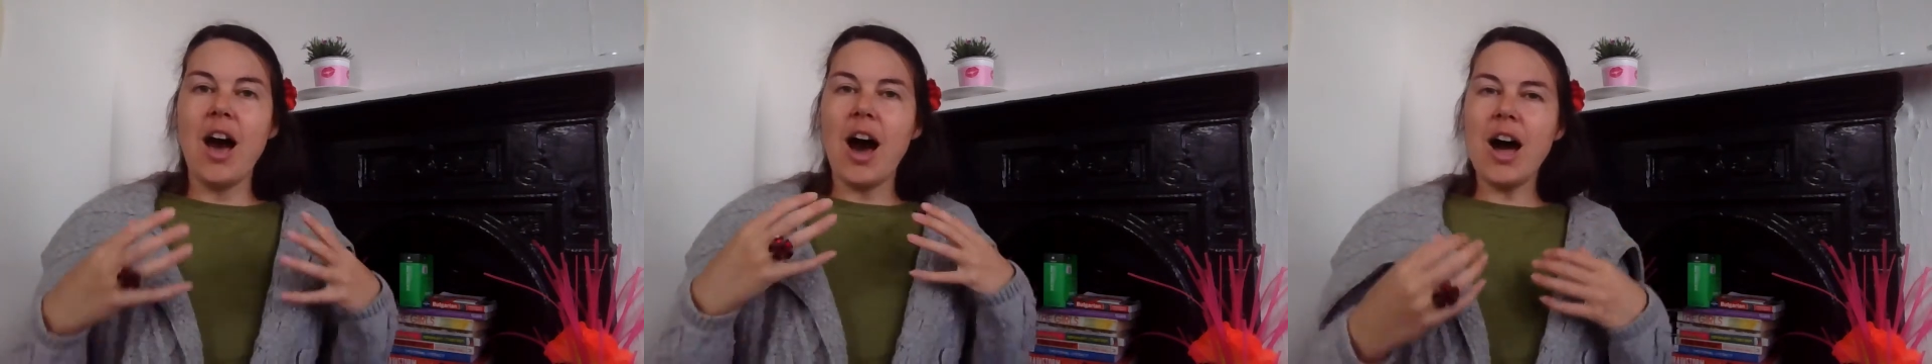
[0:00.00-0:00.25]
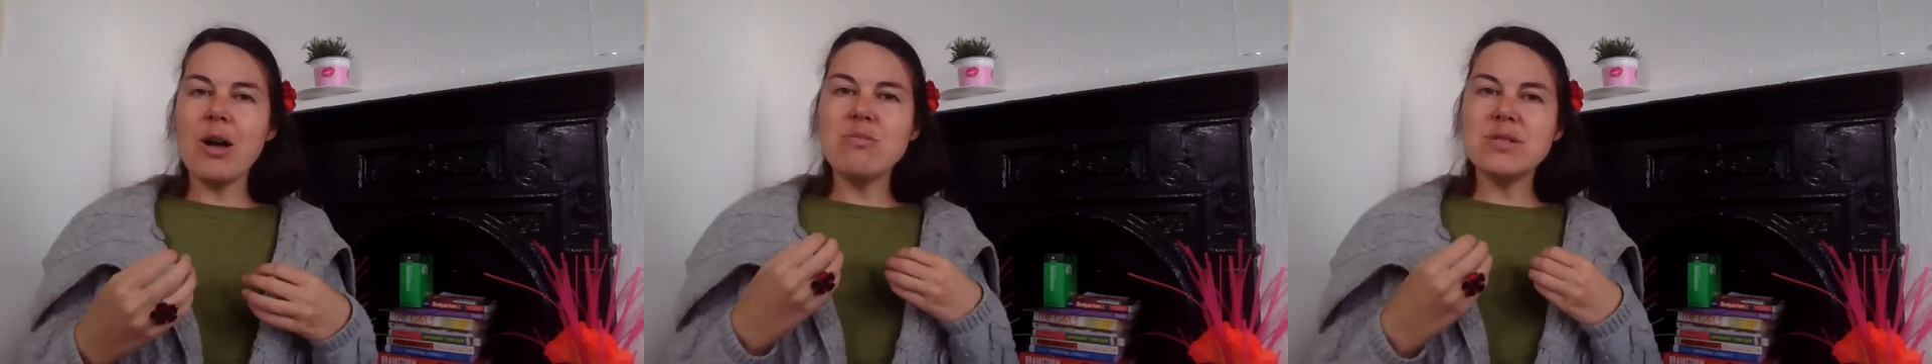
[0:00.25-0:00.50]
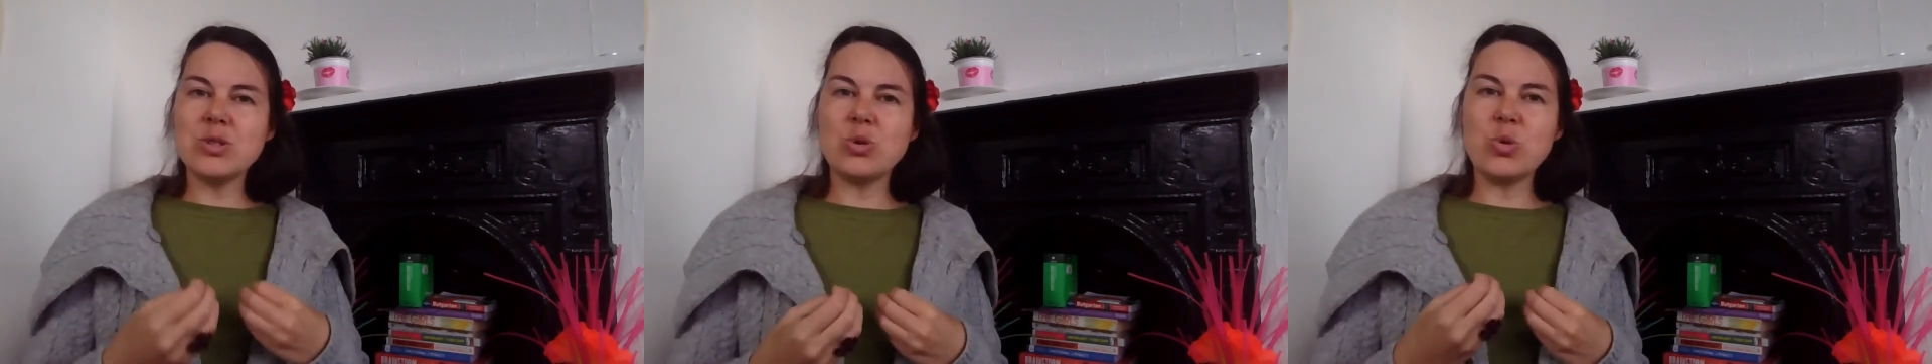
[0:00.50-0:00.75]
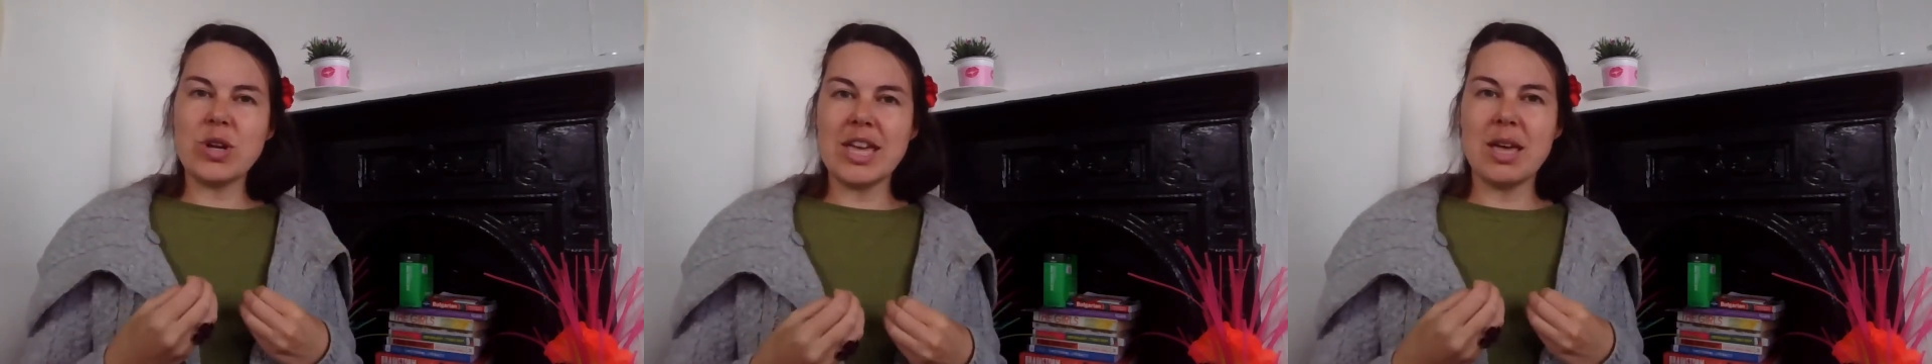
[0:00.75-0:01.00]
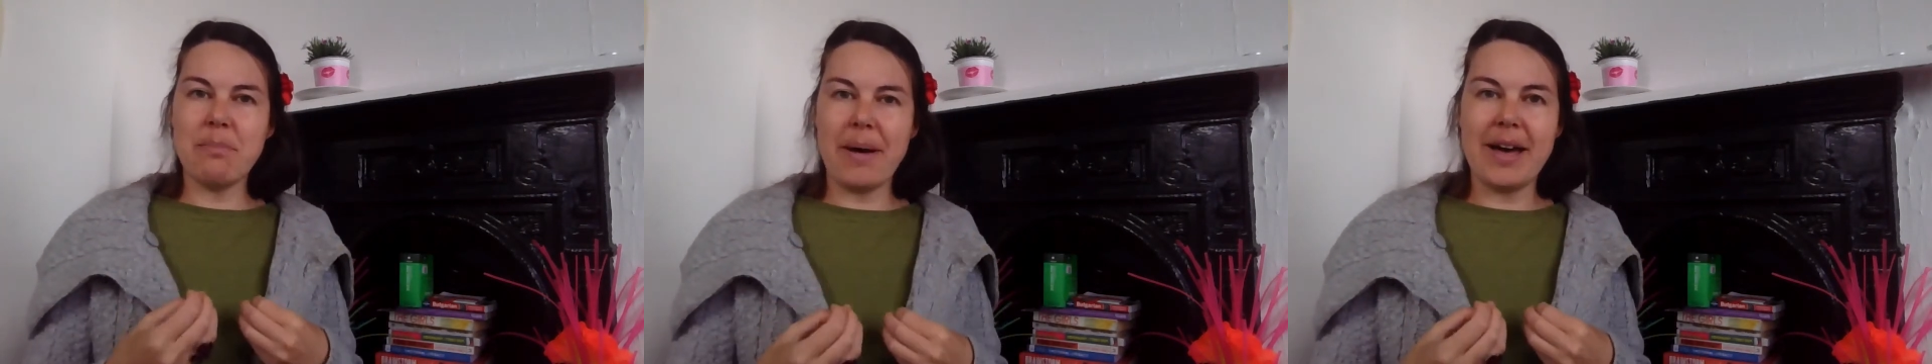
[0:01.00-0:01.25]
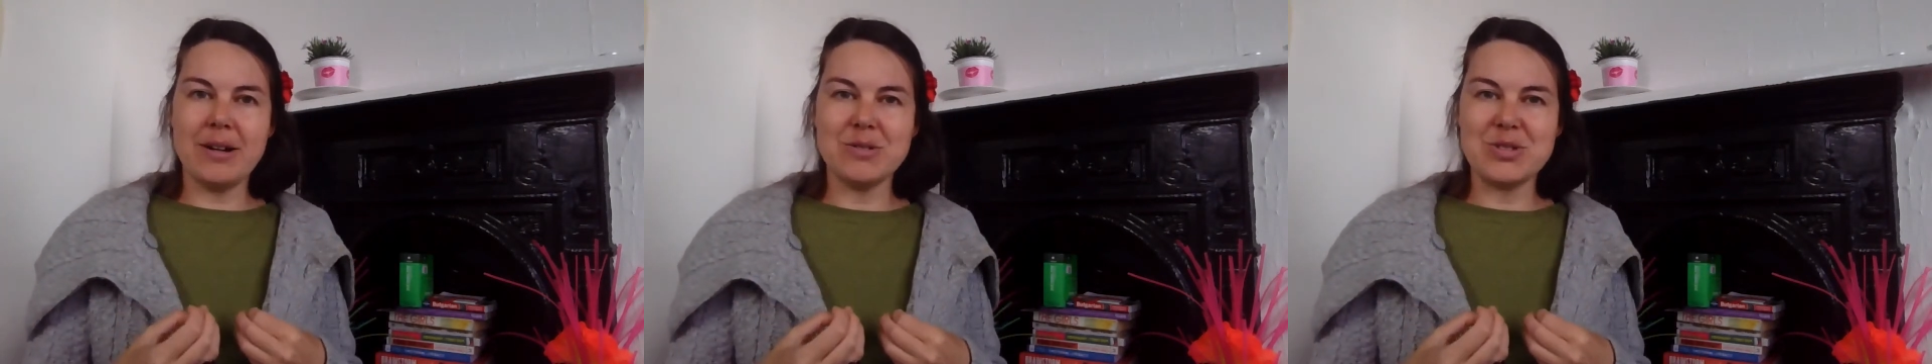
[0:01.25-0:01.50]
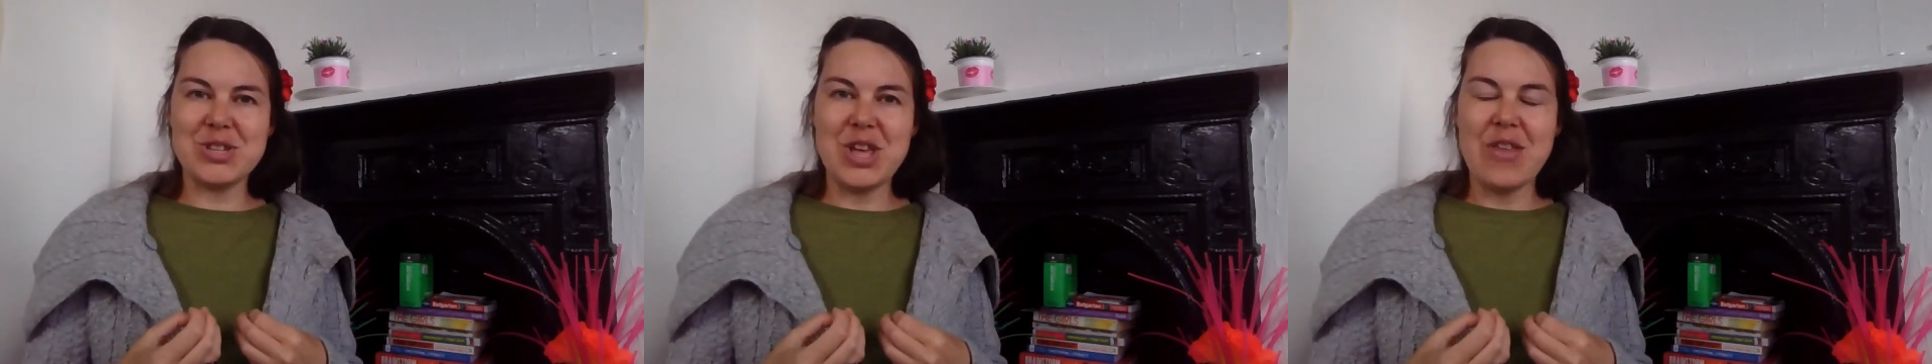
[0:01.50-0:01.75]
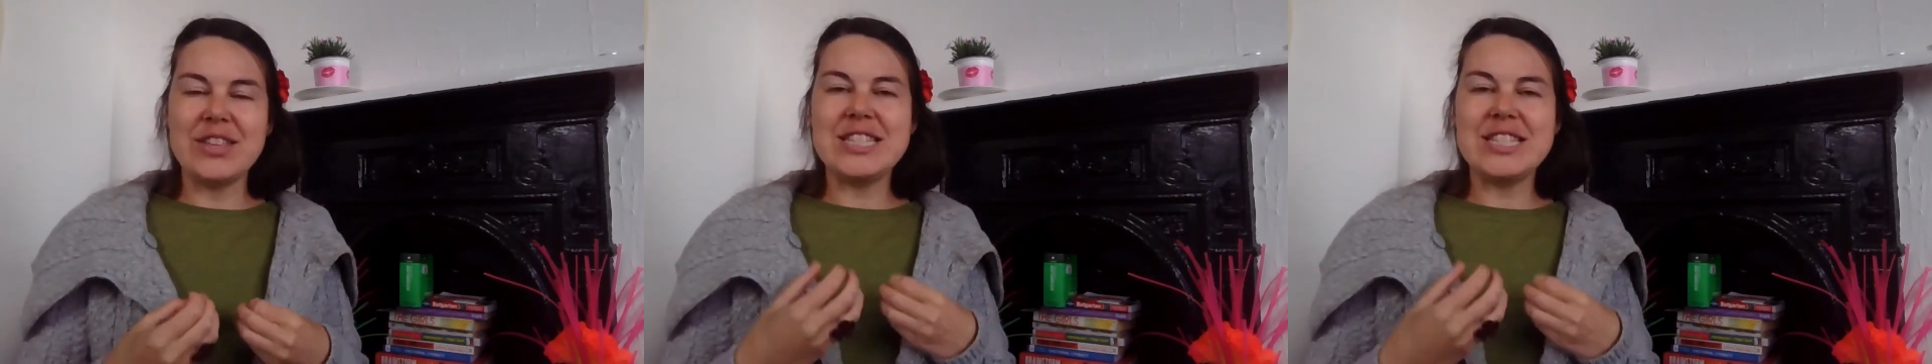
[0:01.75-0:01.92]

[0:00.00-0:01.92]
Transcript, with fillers: I was talking about the